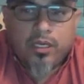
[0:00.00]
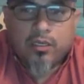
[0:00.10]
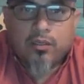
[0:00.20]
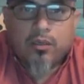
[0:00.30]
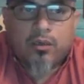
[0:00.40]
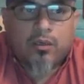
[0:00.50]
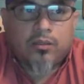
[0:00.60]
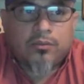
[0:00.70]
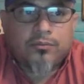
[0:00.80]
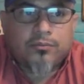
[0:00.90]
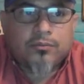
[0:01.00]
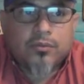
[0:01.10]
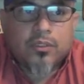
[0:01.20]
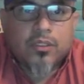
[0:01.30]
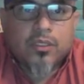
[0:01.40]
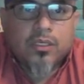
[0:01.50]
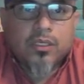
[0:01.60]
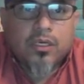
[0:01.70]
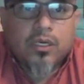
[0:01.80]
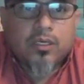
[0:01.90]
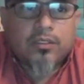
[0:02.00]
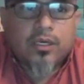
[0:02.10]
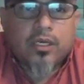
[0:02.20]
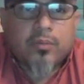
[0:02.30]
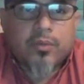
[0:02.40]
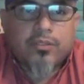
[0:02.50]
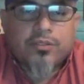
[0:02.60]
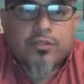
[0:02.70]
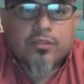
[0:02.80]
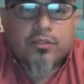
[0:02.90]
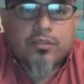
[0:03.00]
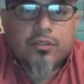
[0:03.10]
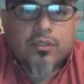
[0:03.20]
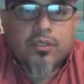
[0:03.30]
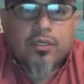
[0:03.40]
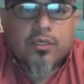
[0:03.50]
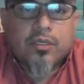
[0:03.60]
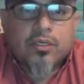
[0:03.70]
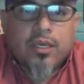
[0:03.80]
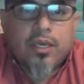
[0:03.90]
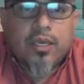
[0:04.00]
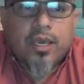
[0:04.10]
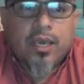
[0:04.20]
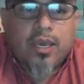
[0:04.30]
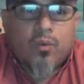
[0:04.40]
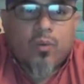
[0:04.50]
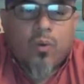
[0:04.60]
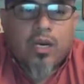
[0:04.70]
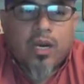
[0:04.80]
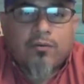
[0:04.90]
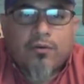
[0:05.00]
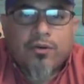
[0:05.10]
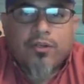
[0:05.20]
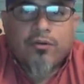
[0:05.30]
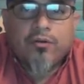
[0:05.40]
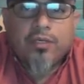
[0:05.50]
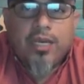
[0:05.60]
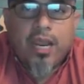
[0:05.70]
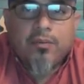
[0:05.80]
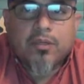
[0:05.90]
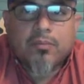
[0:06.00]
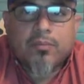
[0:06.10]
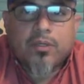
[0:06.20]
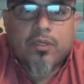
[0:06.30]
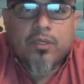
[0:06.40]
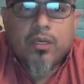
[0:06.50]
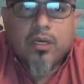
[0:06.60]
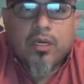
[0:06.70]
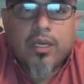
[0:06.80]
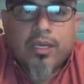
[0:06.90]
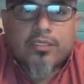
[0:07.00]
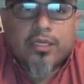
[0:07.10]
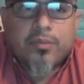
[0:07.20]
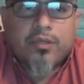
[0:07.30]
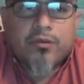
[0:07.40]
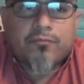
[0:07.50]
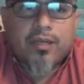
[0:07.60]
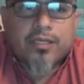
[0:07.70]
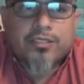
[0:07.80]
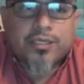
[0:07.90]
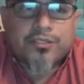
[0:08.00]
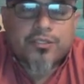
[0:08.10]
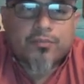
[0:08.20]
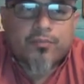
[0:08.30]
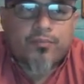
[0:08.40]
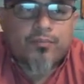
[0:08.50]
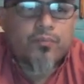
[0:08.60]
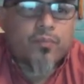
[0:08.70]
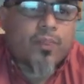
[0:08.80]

any and all documents, and whatever you name them is going to be your file extension.